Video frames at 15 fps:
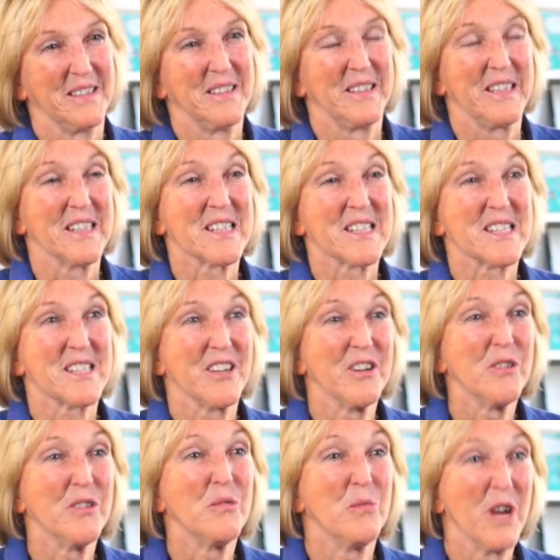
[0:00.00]
It's
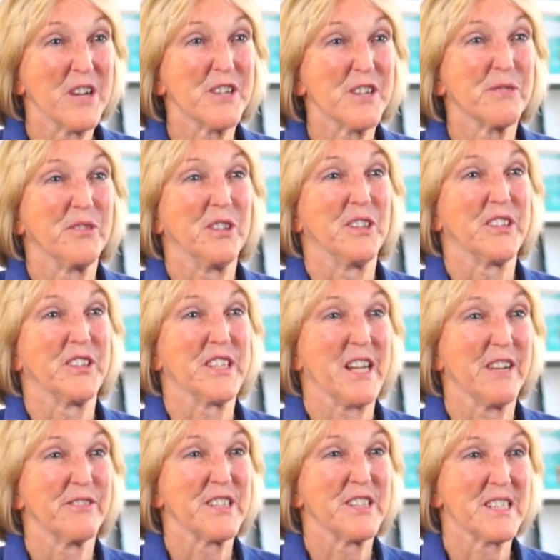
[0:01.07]
so wonderful that
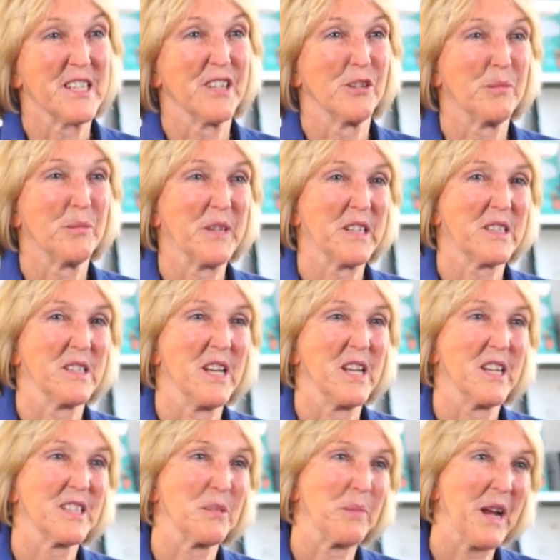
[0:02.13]
every single person
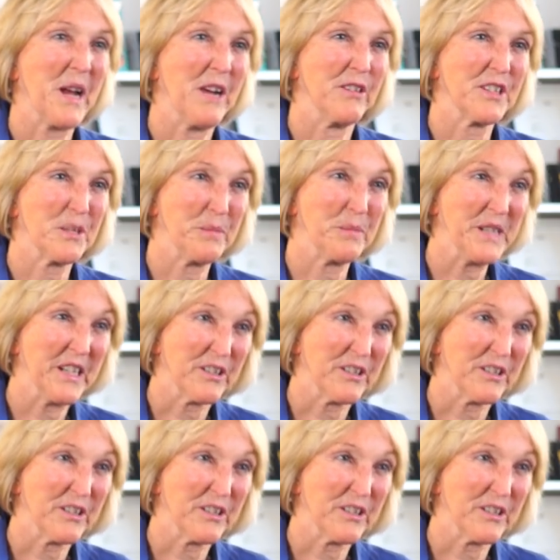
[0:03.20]
has the power to be a